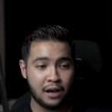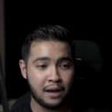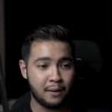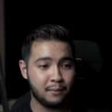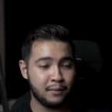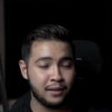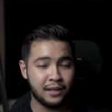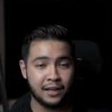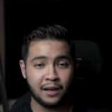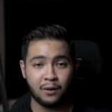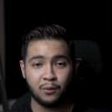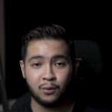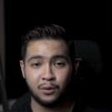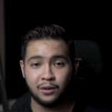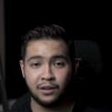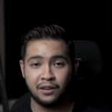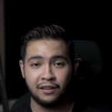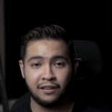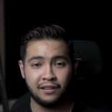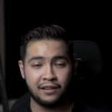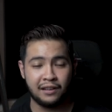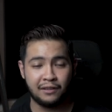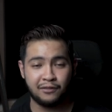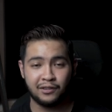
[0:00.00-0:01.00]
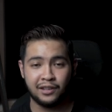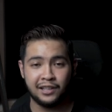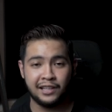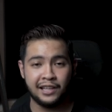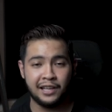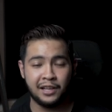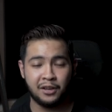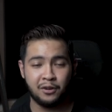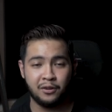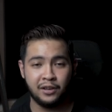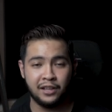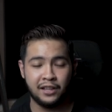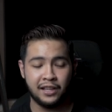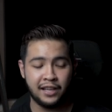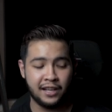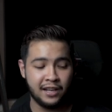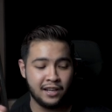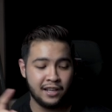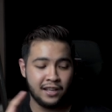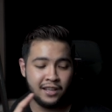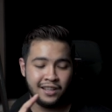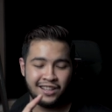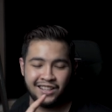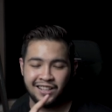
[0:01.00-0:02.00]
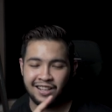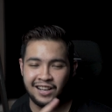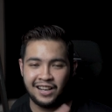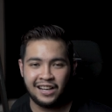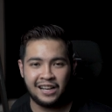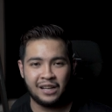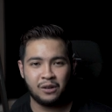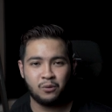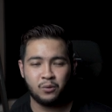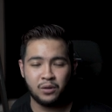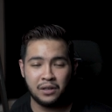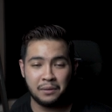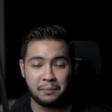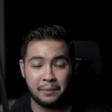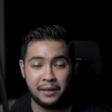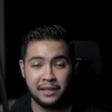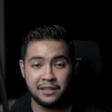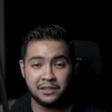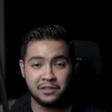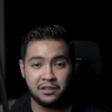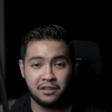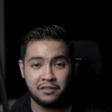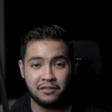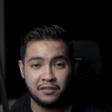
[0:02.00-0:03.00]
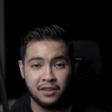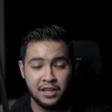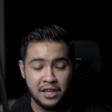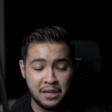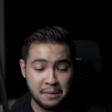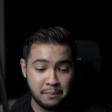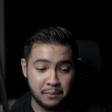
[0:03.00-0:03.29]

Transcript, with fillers: I mean, I would definitely agree that hard work pays off,